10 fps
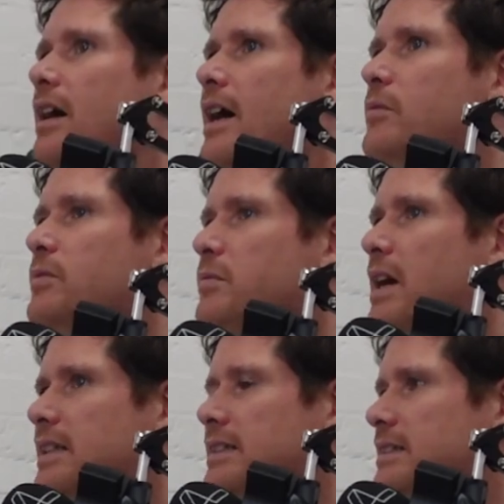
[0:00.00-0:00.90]
helps
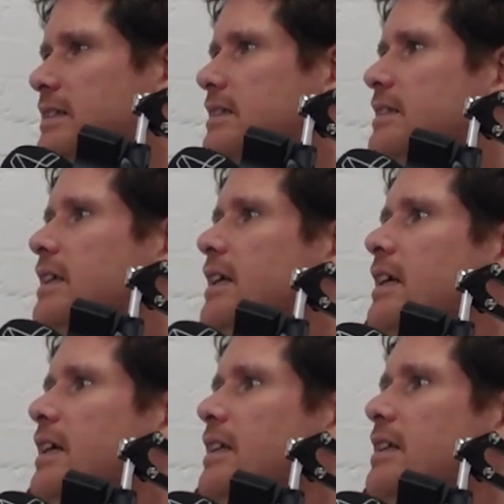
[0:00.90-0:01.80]
practices.
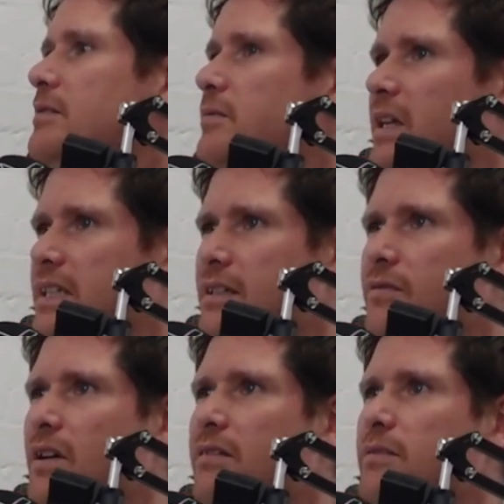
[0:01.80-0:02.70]
It's in
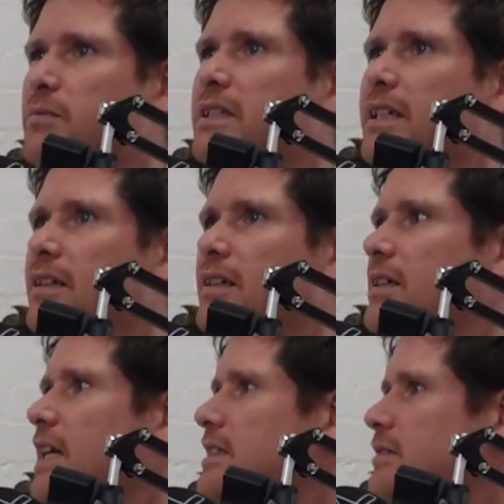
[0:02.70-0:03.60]
a very particular
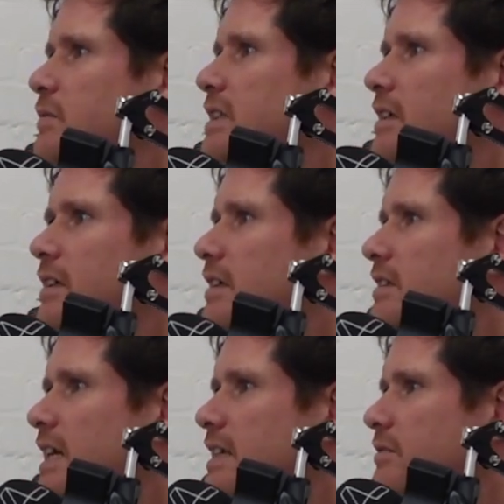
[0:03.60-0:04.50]
location, which I don't
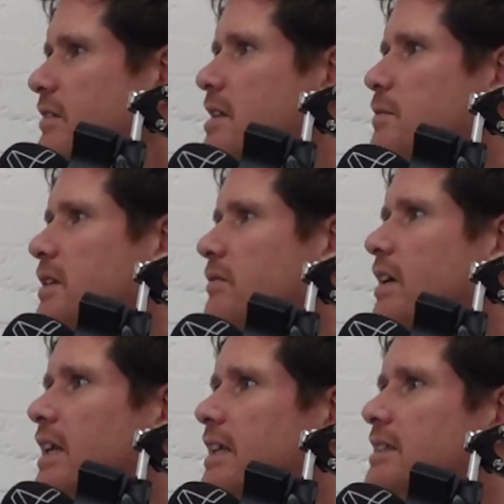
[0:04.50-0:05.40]
think is handy for anybody,
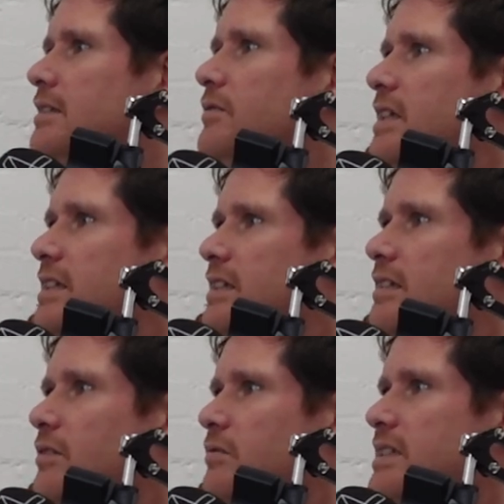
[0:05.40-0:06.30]
really. It's in a very
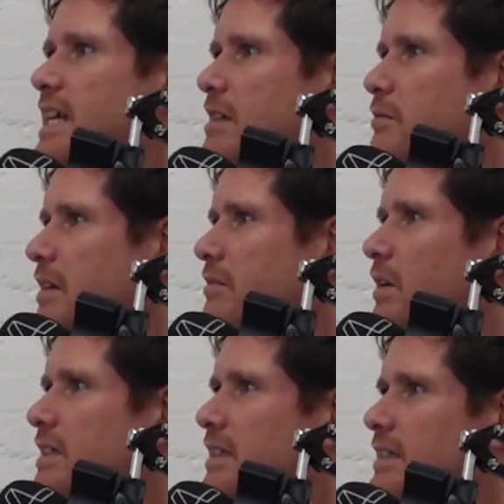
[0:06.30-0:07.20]
sort of dead bit of
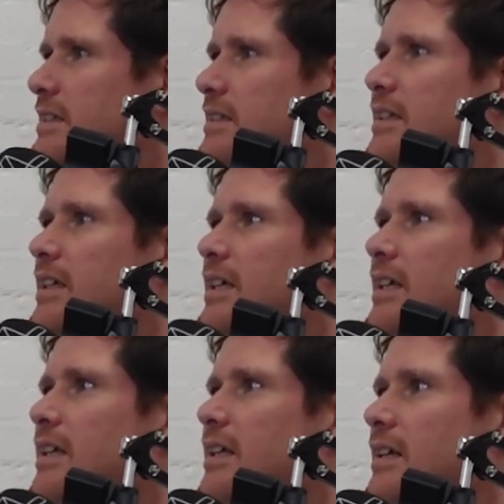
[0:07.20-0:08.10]
West London.
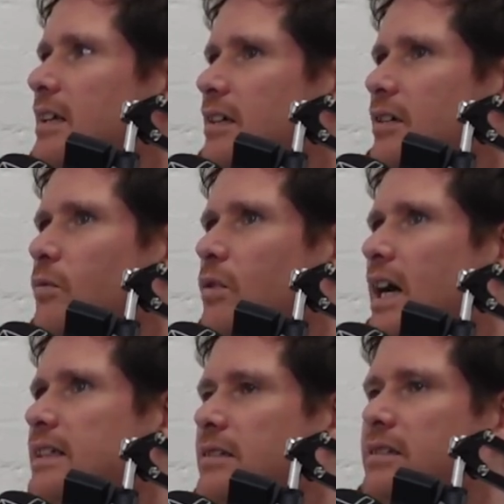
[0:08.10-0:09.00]

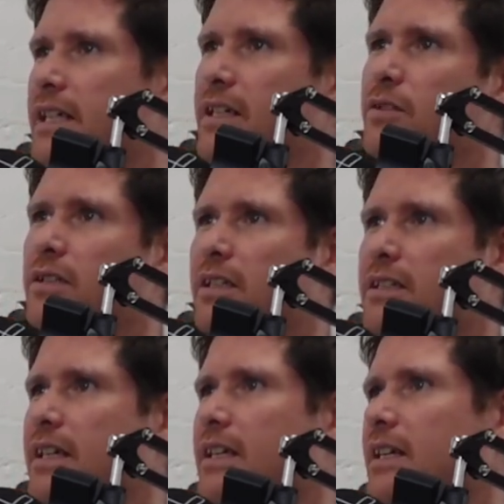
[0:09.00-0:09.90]
As you say, who's going
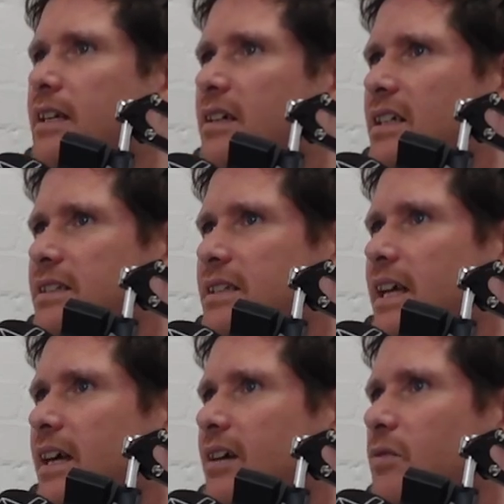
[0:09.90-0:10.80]
to take any clients
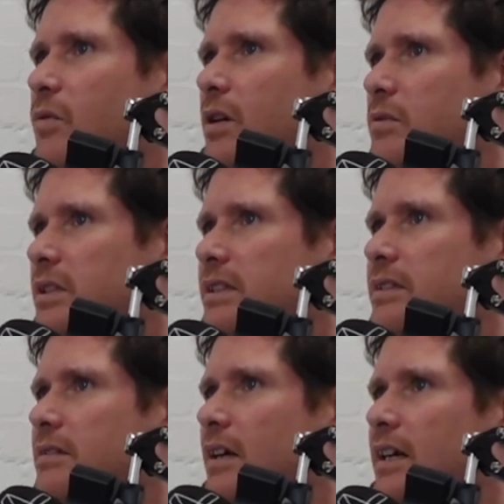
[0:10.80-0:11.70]
there? Why would
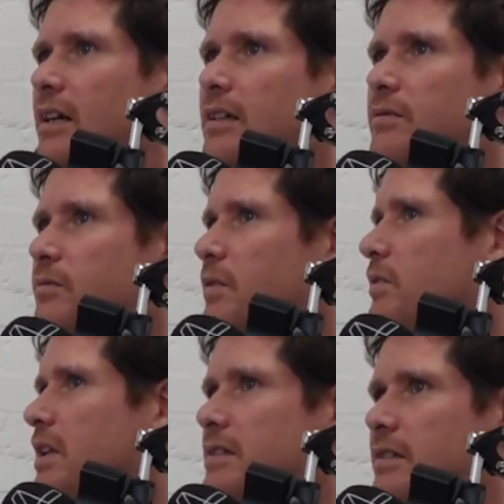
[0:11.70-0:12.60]
you? I kind of,
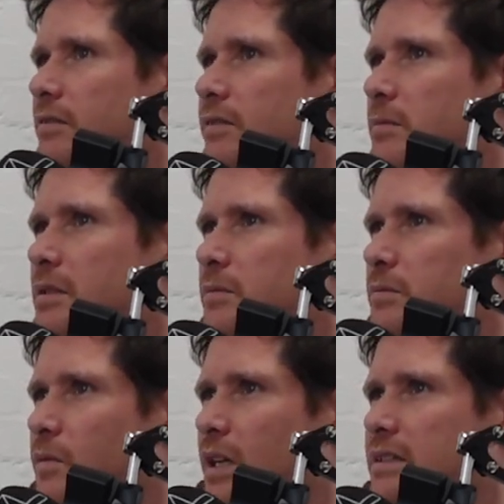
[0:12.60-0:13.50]
before they do the
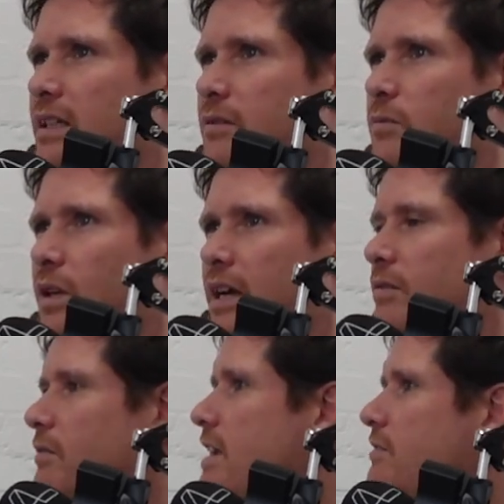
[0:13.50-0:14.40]
refurbishment works, I want to
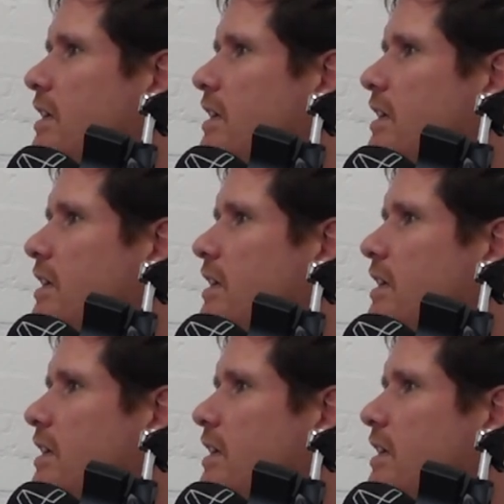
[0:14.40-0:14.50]
have a rave in